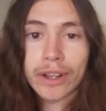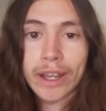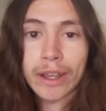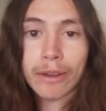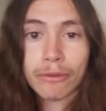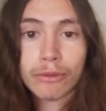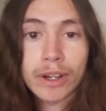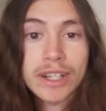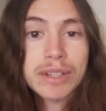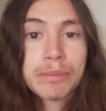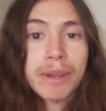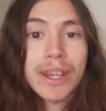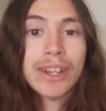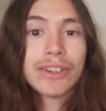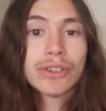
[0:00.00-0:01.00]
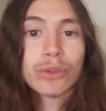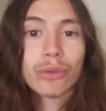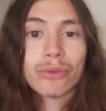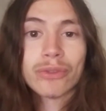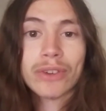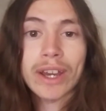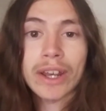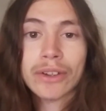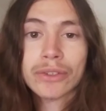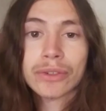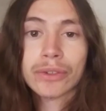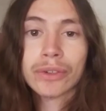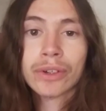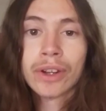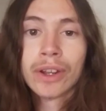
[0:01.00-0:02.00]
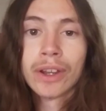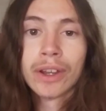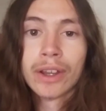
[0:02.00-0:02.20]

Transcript: at race pace or faster